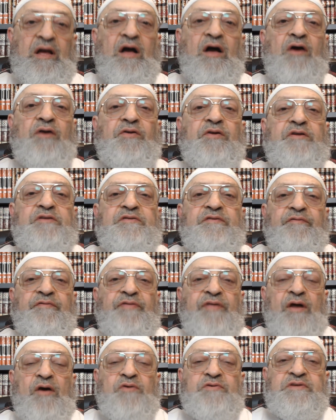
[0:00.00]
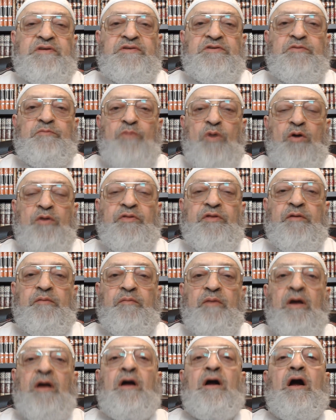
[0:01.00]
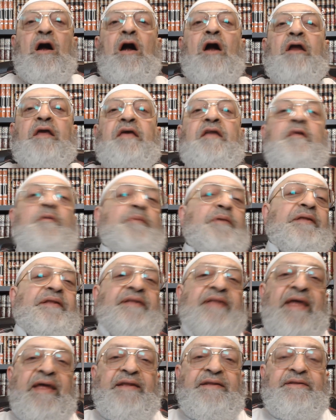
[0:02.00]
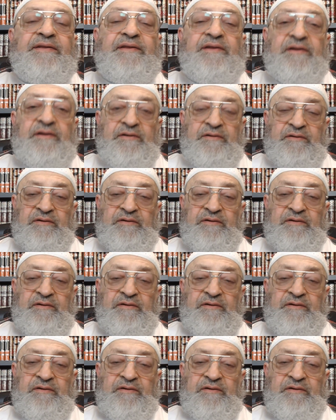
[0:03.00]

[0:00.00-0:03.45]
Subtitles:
Hundreds of thousands among them are going to be dead